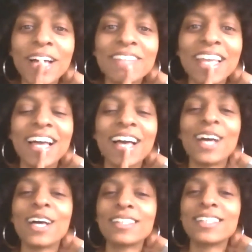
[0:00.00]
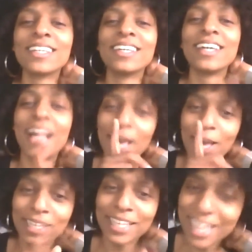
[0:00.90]
have to. Uh, I
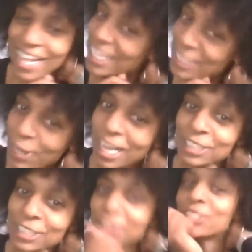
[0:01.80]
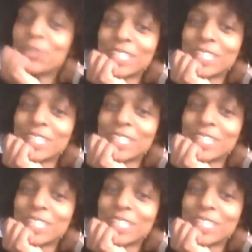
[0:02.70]
can I ask y'all a controversial